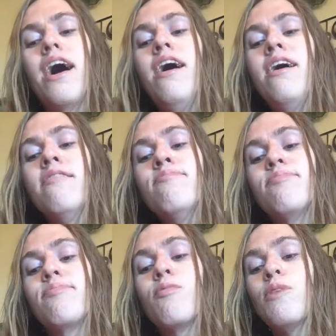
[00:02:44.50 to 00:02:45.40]

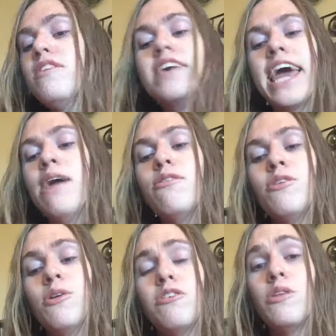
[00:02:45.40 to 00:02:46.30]
Once again, I was
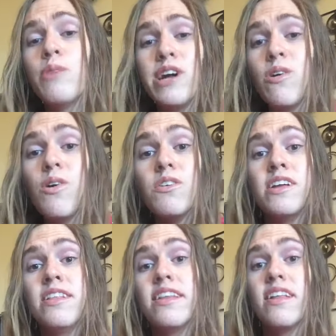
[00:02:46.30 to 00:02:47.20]
noticing wrinkles
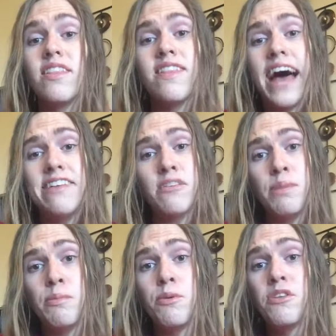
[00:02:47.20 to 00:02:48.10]
and lines on
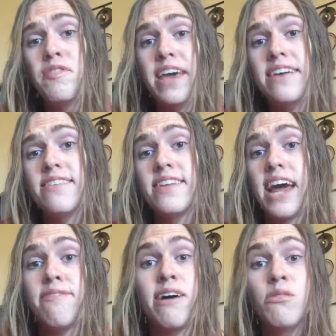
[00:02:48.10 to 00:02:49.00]
people's face that
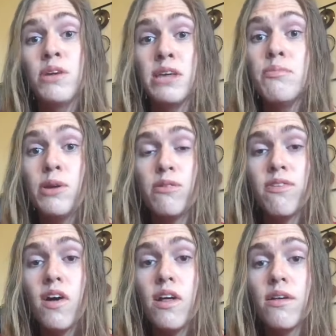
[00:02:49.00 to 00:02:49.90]
I found really
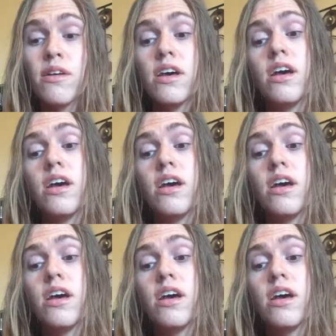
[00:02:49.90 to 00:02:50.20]
beautiful.